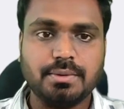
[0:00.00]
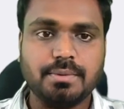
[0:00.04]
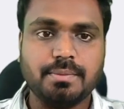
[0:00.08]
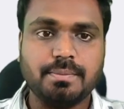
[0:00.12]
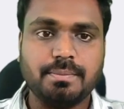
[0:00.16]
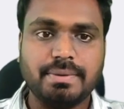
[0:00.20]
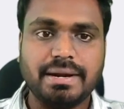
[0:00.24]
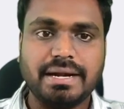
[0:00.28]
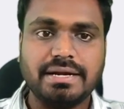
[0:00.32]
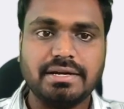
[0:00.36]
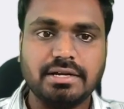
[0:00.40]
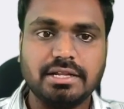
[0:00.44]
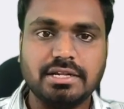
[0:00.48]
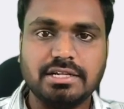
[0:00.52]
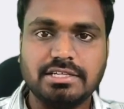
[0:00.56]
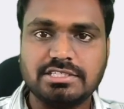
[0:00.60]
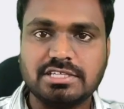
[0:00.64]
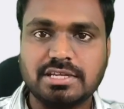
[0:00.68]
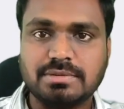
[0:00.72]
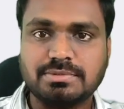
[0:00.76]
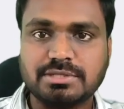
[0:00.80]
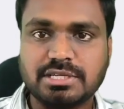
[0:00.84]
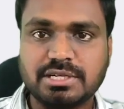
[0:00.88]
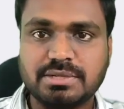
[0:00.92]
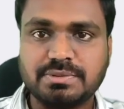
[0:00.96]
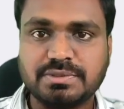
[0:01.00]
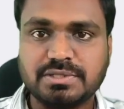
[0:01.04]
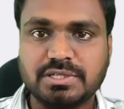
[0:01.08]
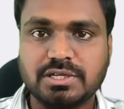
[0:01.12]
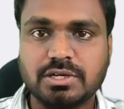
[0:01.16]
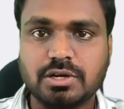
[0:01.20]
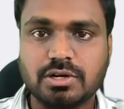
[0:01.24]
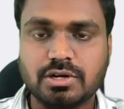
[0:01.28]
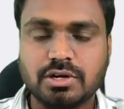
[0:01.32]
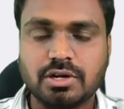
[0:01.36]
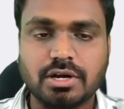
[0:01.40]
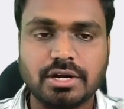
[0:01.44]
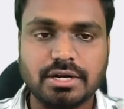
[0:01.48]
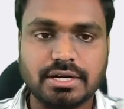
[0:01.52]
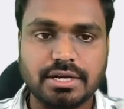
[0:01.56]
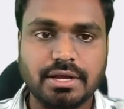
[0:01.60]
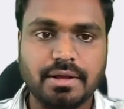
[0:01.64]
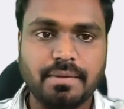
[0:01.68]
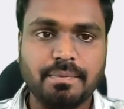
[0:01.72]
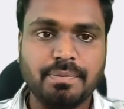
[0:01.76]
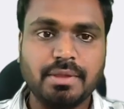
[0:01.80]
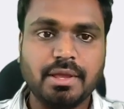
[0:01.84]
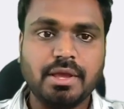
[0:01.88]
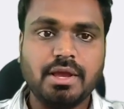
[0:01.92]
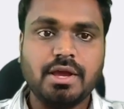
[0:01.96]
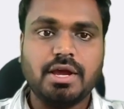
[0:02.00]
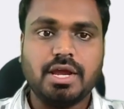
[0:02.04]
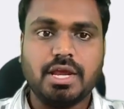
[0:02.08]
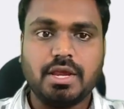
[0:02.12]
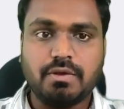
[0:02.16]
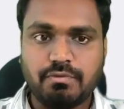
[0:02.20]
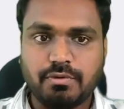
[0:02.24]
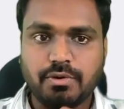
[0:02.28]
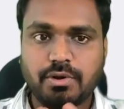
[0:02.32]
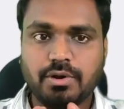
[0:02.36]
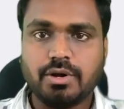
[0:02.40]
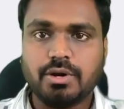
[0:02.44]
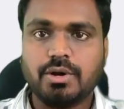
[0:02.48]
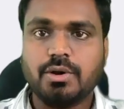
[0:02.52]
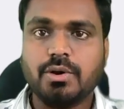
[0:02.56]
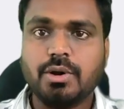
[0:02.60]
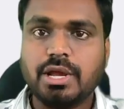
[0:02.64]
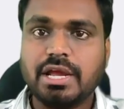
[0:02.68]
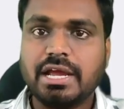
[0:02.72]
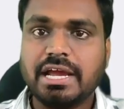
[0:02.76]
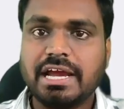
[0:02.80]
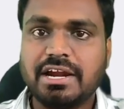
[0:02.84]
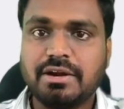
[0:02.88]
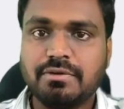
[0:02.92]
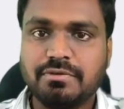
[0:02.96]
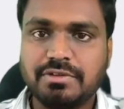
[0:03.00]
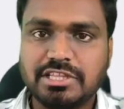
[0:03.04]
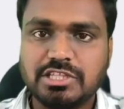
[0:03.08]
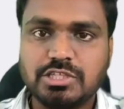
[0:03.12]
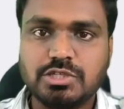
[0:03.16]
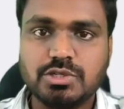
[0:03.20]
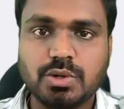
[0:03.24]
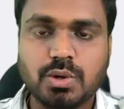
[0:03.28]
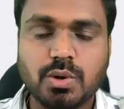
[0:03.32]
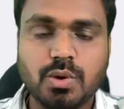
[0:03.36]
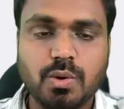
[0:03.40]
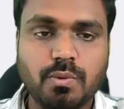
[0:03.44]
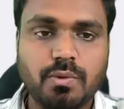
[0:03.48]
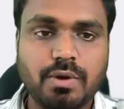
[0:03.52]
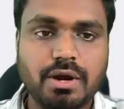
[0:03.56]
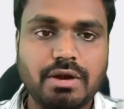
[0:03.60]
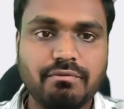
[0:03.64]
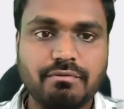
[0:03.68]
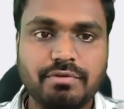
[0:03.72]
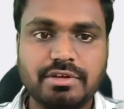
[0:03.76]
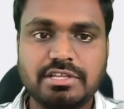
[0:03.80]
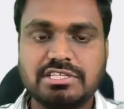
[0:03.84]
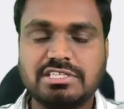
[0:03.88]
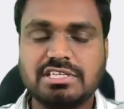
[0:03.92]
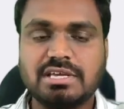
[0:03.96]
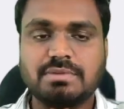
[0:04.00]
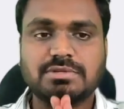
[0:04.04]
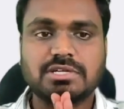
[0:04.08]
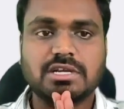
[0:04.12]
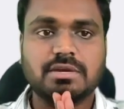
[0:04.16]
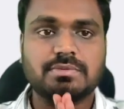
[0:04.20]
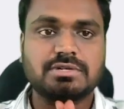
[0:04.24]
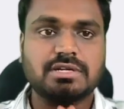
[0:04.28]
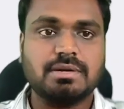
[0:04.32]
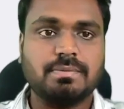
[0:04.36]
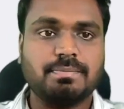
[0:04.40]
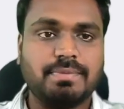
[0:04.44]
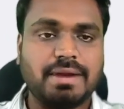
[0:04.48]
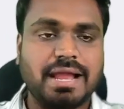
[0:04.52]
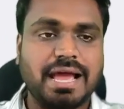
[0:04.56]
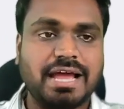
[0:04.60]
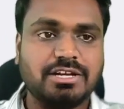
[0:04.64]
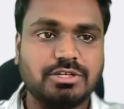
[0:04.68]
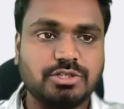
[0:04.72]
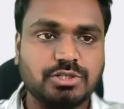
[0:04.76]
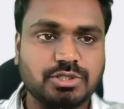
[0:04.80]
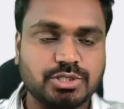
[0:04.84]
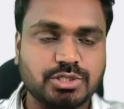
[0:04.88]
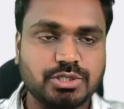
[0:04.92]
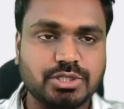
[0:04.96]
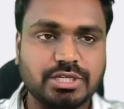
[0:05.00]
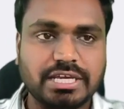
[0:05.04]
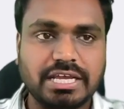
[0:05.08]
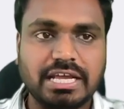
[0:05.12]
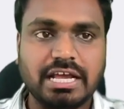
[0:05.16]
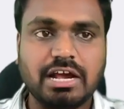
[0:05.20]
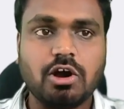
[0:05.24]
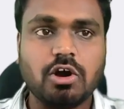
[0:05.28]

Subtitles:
bundle subscription or not. If you are going ahead with Zoho One, which subscription plan you should take?